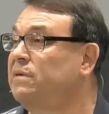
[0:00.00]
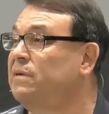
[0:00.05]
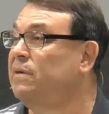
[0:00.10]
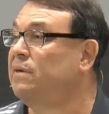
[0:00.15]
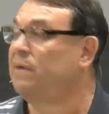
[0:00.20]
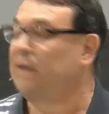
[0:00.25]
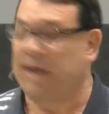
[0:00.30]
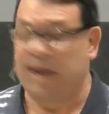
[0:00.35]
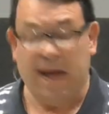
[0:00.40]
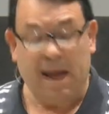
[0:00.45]

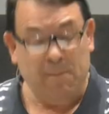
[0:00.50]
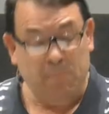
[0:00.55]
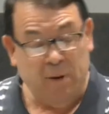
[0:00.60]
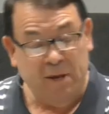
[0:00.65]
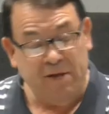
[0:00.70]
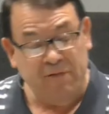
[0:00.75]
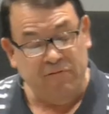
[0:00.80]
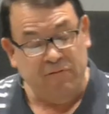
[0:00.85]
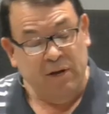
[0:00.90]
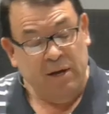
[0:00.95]
And I
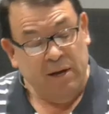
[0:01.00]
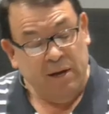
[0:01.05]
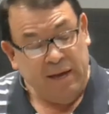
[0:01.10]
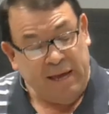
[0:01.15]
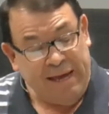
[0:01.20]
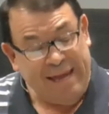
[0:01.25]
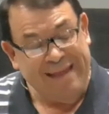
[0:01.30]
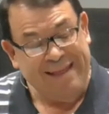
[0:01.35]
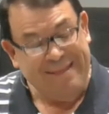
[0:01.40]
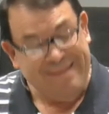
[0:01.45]
believe
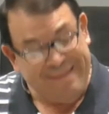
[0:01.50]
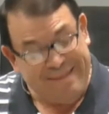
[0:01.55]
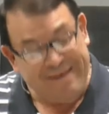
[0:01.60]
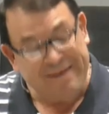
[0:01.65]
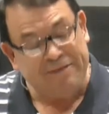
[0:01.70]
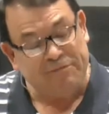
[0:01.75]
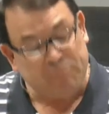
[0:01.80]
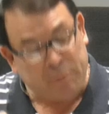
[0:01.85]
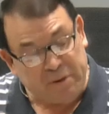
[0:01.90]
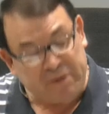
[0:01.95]
in this
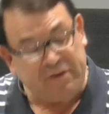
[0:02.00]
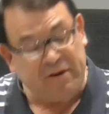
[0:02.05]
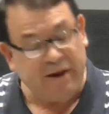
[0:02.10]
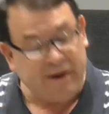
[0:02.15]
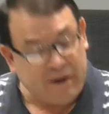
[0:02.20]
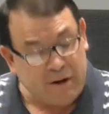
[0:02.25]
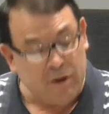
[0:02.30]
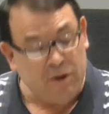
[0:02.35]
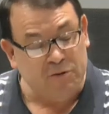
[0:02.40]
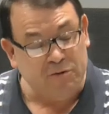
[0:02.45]

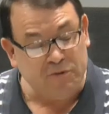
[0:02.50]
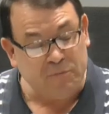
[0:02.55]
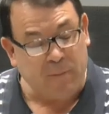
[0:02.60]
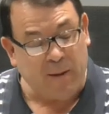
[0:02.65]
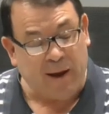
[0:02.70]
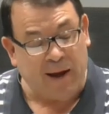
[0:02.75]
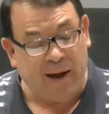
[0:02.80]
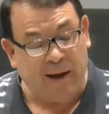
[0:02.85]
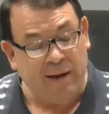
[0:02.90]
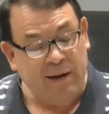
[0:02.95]
particular
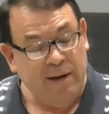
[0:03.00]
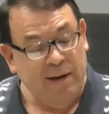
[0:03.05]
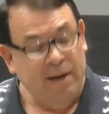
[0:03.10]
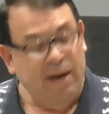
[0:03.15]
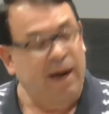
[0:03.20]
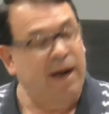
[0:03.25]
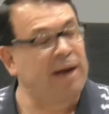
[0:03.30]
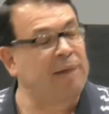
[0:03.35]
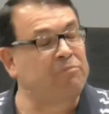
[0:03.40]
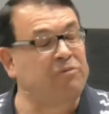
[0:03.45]
spot,
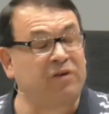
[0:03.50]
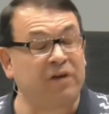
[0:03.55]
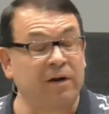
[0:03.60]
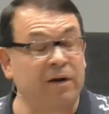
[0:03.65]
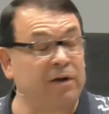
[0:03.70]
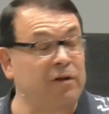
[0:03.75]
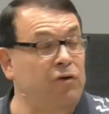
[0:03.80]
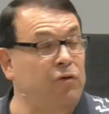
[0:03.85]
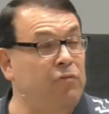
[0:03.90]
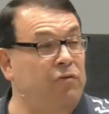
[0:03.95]
I'm
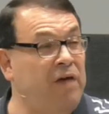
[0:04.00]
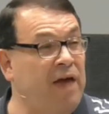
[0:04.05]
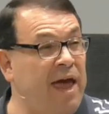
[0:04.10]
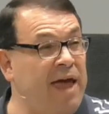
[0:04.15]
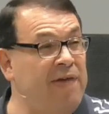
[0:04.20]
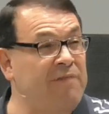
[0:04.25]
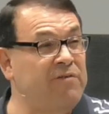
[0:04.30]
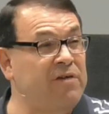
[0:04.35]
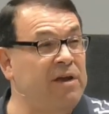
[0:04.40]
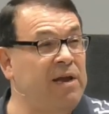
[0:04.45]
telling you,
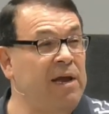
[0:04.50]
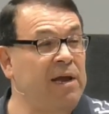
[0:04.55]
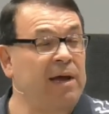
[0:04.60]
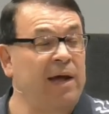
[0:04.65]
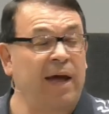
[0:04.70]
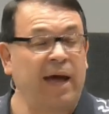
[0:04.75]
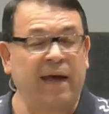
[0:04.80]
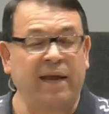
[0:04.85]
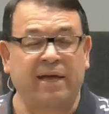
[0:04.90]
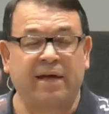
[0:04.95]
David
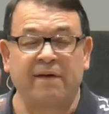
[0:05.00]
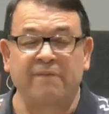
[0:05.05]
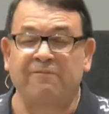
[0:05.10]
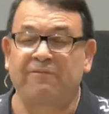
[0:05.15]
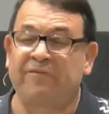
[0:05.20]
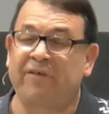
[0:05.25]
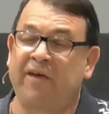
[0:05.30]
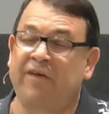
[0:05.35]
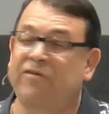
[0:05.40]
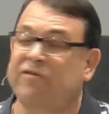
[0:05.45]
had come
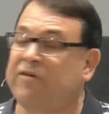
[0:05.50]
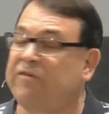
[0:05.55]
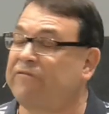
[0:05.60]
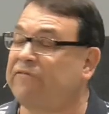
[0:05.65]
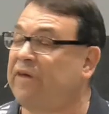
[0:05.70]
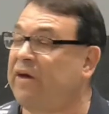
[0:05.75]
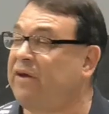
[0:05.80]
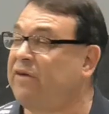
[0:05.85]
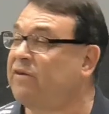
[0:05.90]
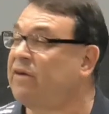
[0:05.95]
face to
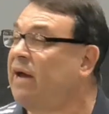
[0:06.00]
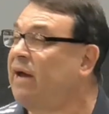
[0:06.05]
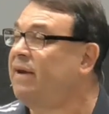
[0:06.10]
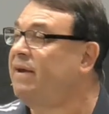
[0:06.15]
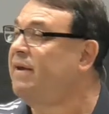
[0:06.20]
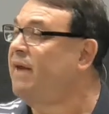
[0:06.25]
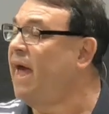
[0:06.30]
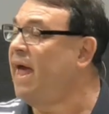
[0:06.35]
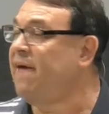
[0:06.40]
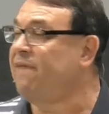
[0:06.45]
face.
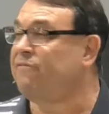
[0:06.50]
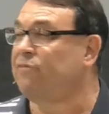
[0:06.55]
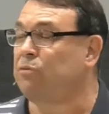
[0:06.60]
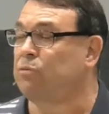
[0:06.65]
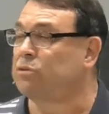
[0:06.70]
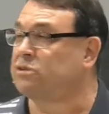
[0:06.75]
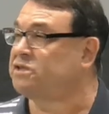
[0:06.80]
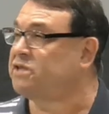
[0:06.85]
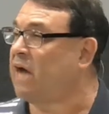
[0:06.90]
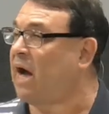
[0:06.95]
David
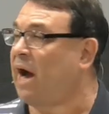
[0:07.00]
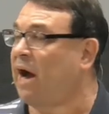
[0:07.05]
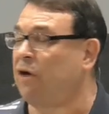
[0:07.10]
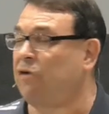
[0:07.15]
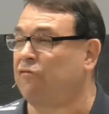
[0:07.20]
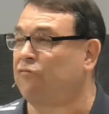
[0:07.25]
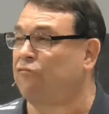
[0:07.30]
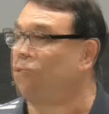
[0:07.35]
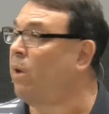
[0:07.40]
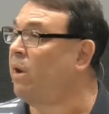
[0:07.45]
was tired
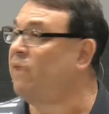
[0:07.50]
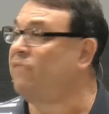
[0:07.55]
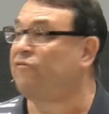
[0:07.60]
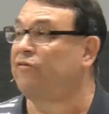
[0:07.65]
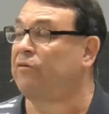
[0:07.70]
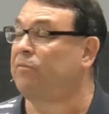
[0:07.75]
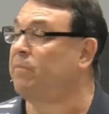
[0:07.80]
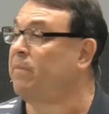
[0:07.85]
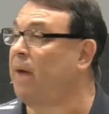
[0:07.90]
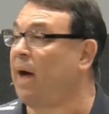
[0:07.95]
of running
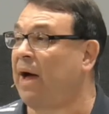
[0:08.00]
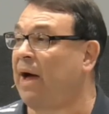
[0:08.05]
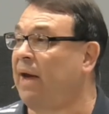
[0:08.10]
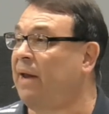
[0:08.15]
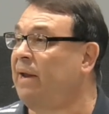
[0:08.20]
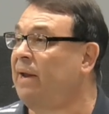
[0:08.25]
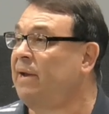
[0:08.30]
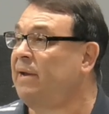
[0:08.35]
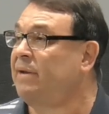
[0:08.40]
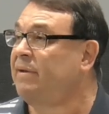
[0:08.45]
from God.
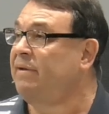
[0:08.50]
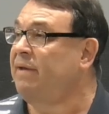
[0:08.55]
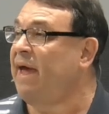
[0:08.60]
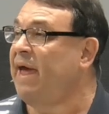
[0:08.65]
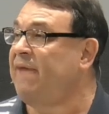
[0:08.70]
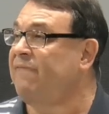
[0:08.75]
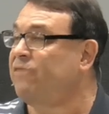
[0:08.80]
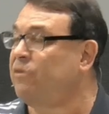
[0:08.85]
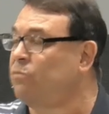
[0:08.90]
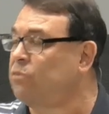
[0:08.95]

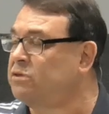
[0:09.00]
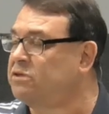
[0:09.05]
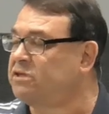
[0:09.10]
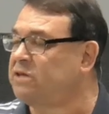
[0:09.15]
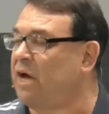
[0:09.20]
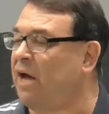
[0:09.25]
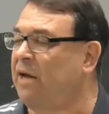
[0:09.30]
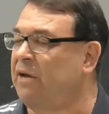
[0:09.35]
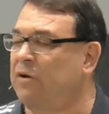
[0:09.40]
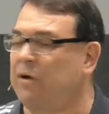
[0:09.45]
David was
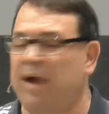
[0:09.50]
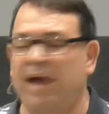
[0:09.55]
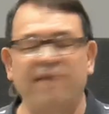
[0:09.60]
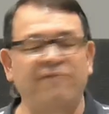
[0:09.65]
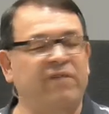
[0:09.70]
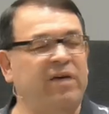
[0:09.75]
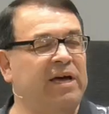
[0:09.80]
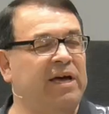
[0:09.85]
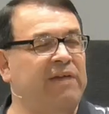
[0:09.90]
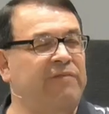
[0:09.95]
under heavy
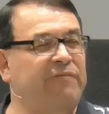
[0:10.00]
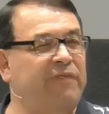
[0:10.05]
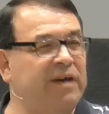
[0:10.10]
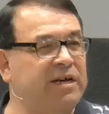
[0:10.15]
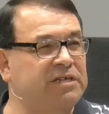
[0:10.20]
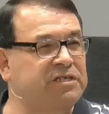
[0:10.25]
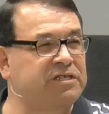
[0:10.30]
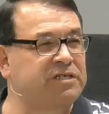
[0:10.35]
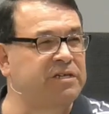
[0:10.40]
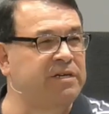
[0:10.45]

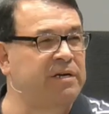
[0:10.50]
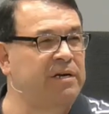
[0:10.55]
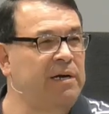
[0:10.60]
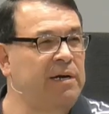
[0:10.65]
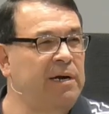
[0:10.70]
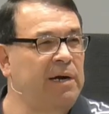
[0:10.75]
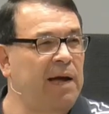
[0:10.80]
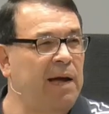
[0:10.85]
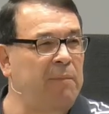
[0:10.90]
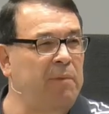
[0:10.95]
conviction.
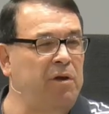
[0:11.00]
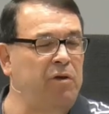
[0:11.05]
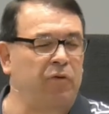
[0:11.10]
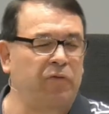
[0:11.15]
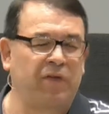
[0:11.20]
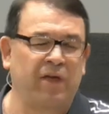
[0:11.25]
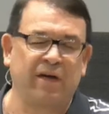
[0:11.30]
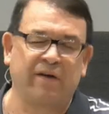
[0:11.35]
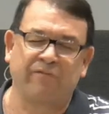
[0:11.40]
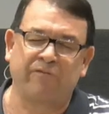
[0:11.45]
I mean, you
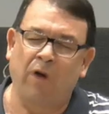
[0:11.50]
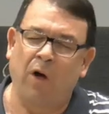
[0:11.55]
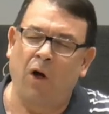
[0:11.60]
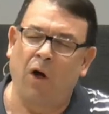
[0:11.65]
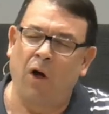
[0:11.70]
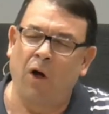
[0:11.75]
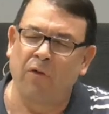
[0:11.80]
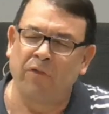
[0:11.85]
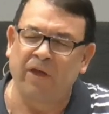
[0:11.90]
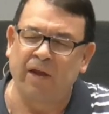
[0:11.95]
think of
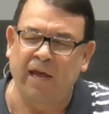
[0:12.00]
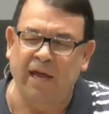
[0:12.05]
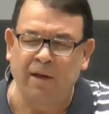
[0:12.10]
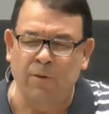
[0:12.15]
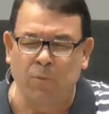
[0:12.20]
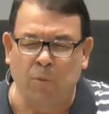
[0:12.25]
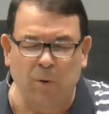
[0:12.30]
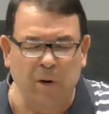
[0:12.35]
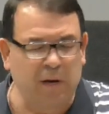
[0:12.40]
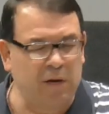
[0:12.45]
all that he
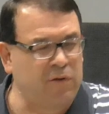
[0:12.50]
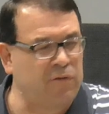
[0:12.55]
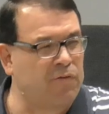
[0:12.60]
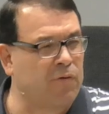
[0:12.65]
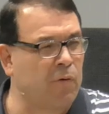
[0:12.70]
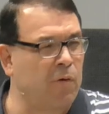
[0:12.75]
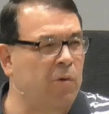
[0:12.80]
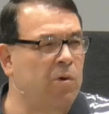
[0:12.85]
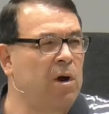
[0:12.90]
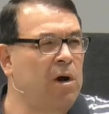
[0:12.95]
went
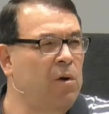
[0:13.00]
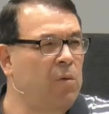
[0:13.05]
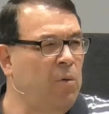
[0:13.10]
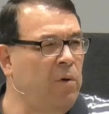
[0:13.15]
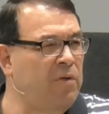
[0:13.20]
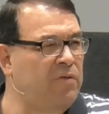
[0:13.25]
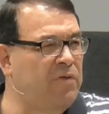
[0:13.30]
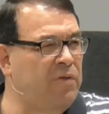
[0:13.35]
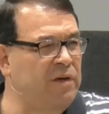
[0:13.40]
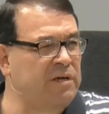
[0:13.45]
through
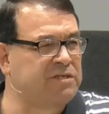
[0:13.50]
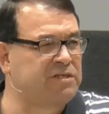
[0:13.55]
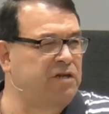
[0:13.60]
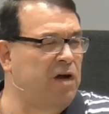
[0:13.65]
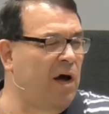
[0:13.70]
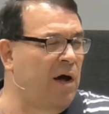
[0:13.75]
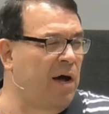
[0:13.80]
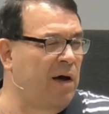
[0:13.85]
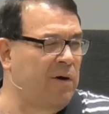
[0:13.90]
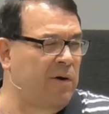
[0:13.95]
with his
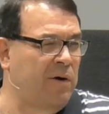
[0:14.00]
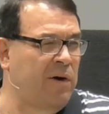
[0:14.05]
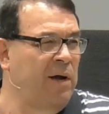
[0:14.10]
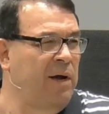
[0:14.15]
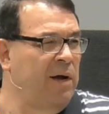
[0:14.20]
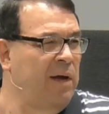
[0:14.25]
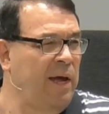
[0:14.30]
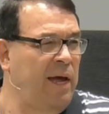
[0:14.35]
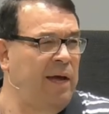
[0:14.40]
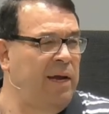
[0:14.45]
daughter
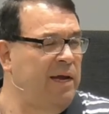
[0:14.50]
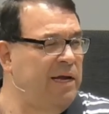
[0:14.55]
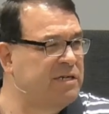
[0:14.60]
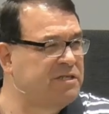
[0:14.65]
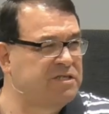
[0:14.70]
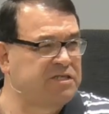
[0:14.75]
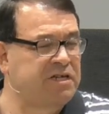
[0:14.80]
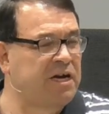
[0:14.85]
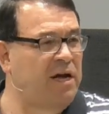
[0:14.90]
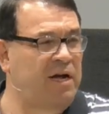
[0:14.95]
and his
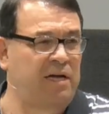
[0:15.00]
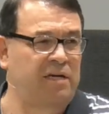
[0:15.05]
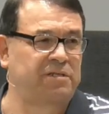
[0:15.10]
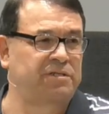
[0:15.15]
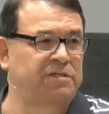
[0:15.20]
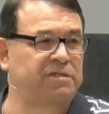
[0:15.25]
sons,